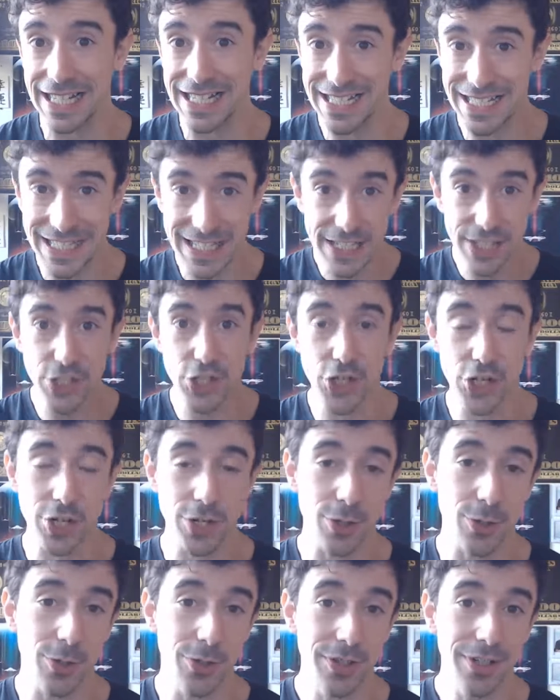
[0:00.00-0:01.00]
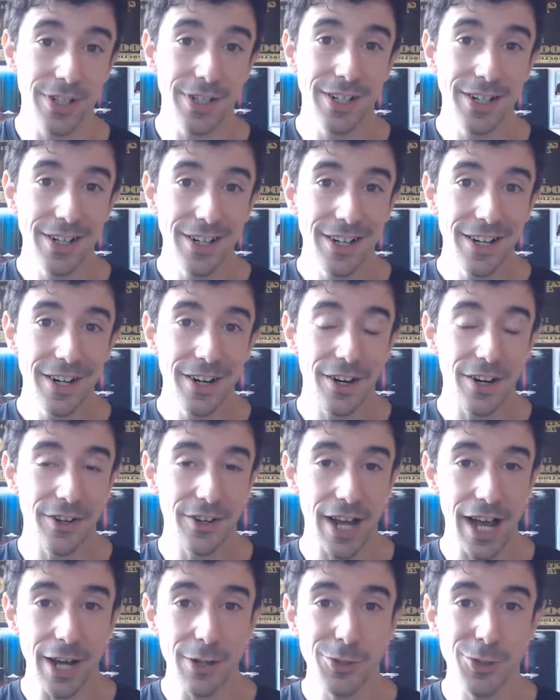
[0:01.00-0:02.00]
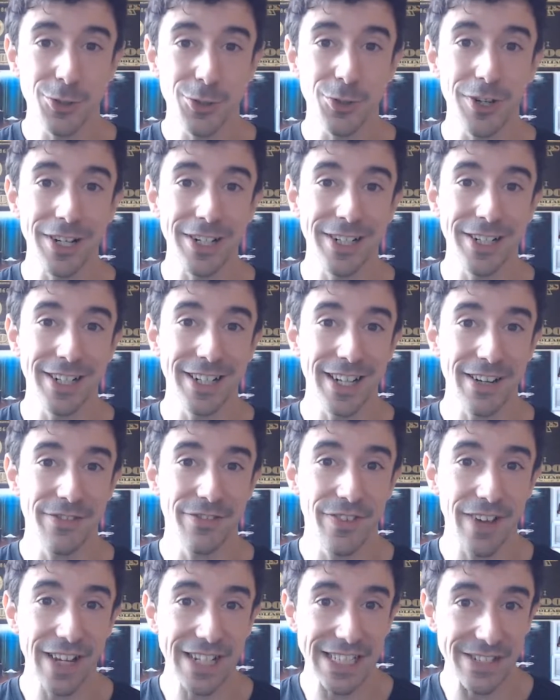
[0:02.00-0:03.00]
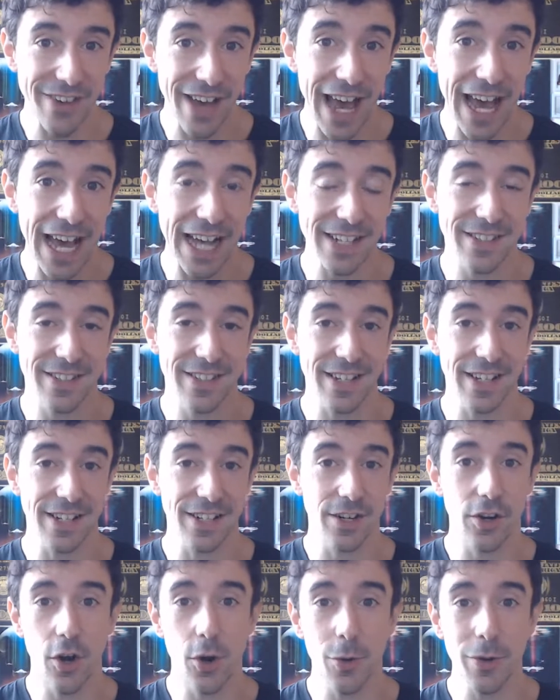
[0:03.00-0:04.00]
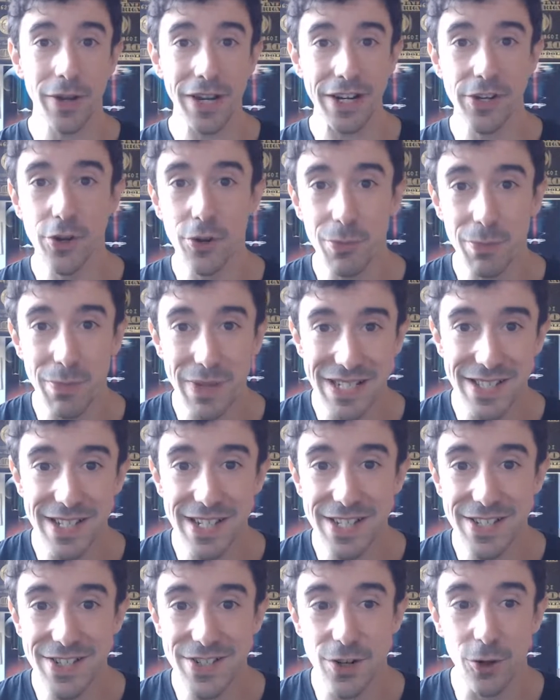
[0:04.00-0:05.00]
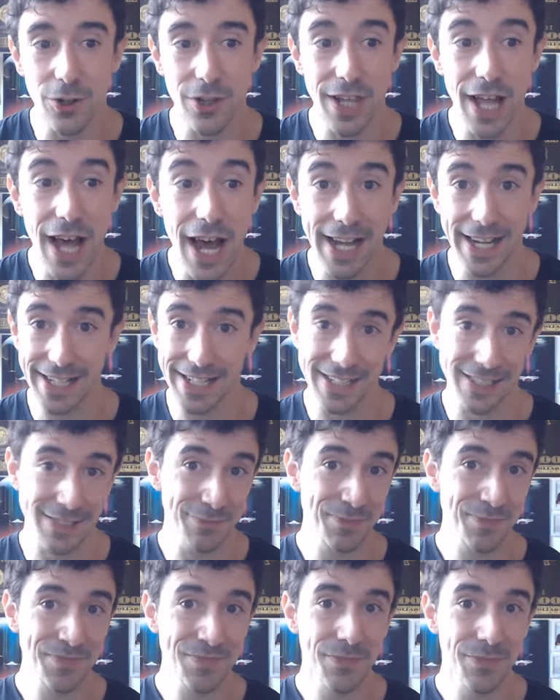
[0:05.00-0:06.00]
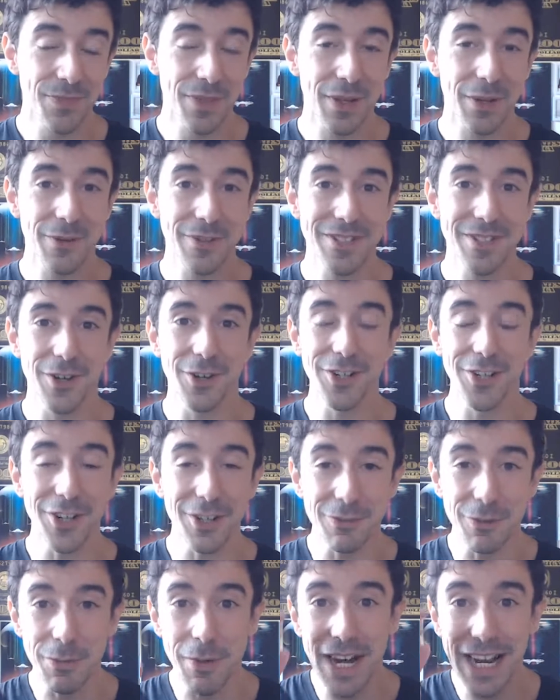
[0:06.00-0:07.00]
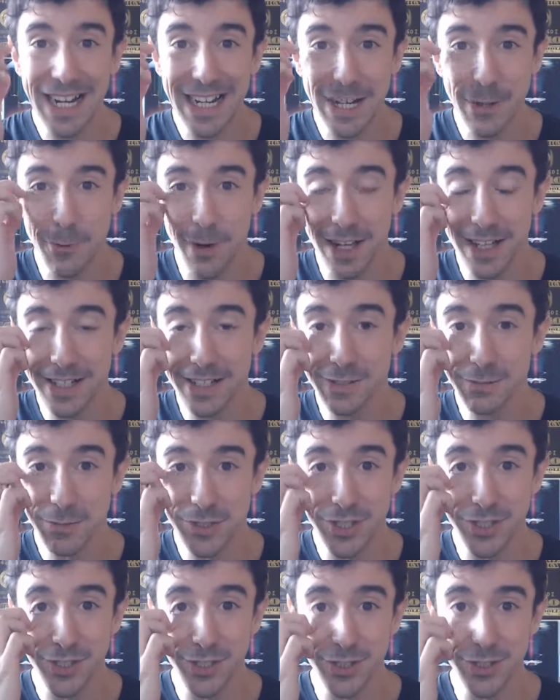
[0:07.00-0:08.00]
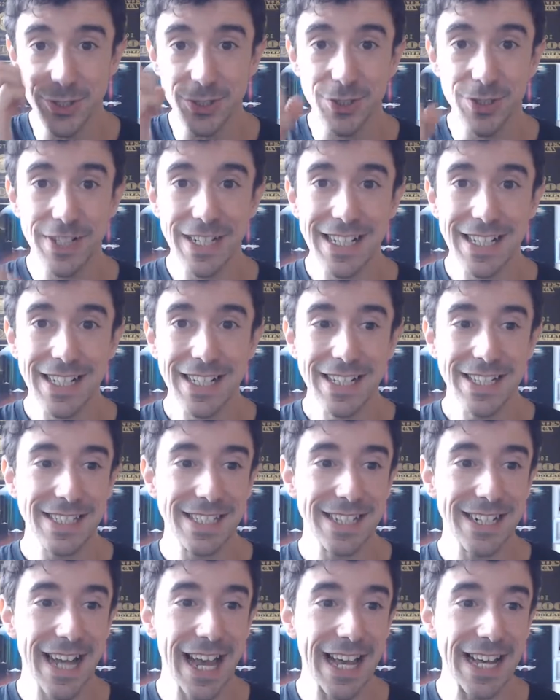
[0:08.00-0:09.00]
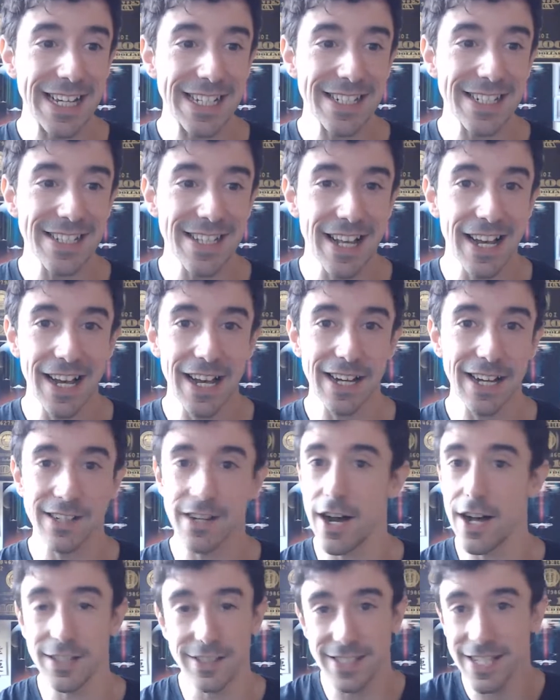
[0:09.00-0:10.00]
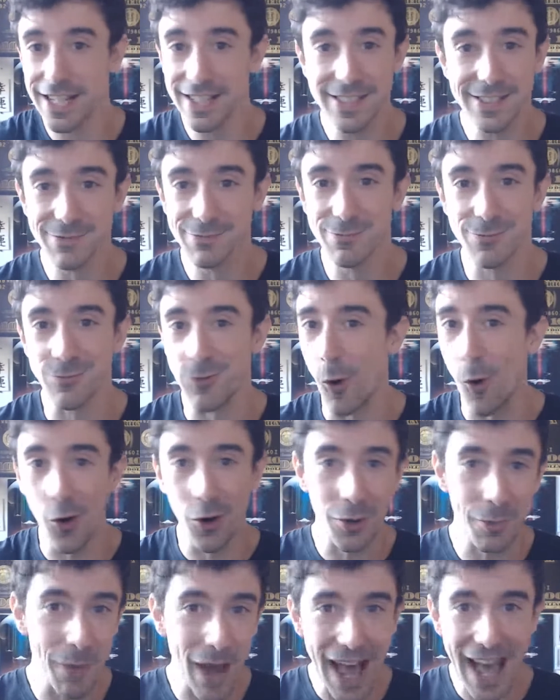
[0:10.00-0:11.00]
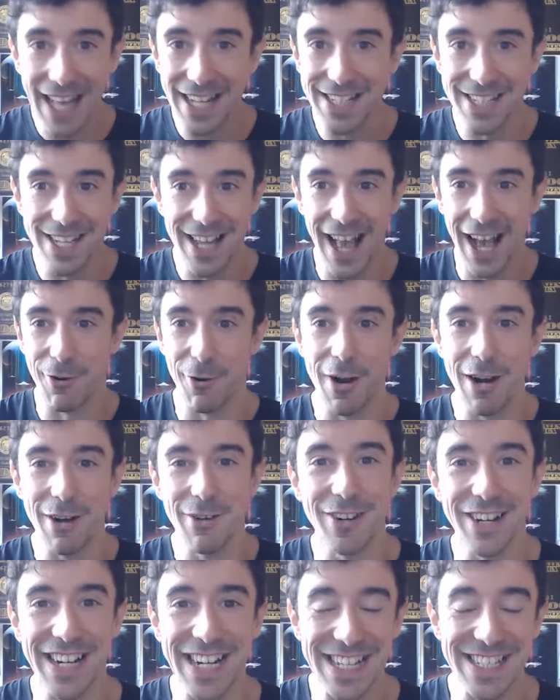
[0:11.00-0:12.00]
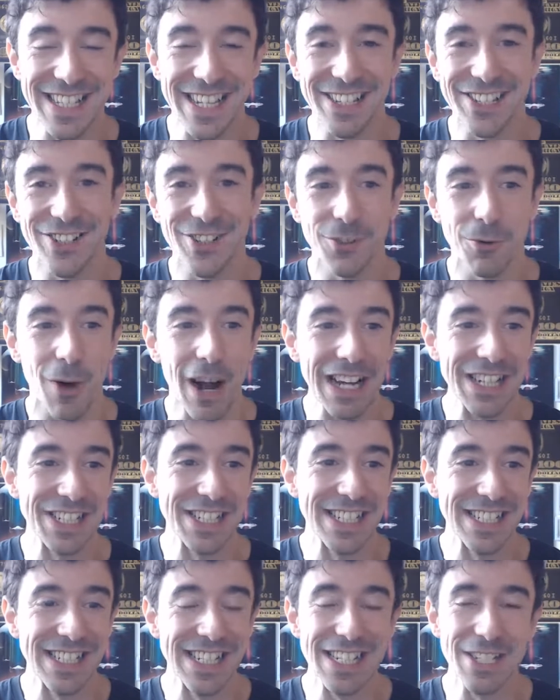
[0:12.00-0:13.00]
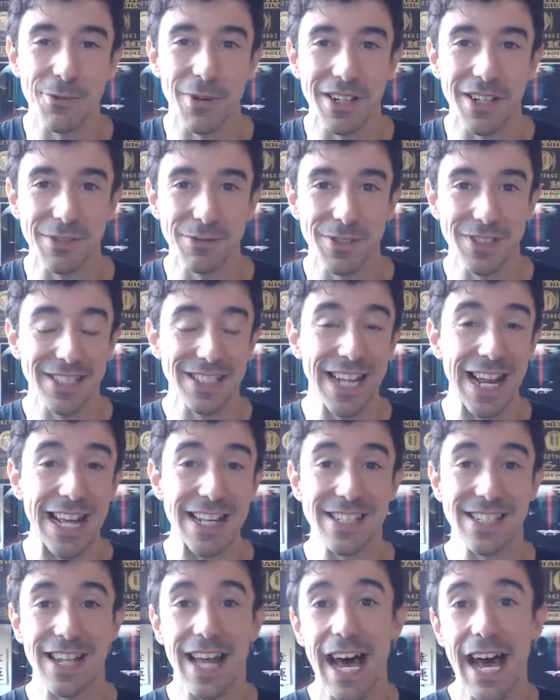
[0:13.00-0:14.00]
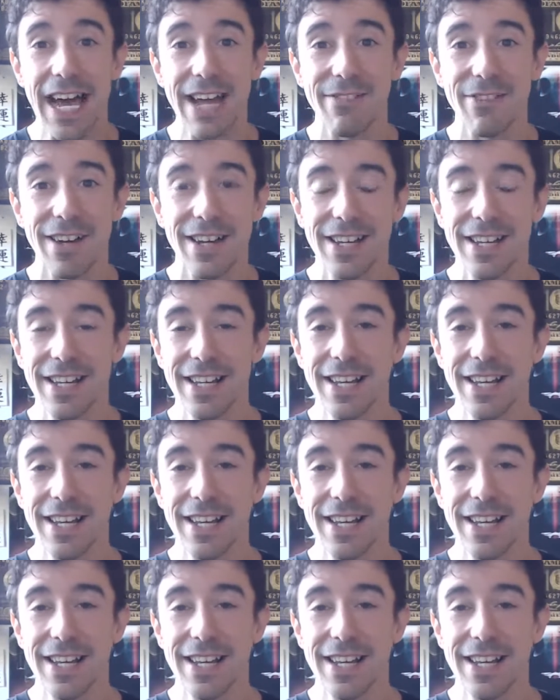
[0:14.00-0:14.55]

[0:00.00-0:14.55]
can teach you on how to run effective ads and growing your business online. What's going on, everybody? Welcome to today's content format, however it is that you're watching this. Welcome to today's live.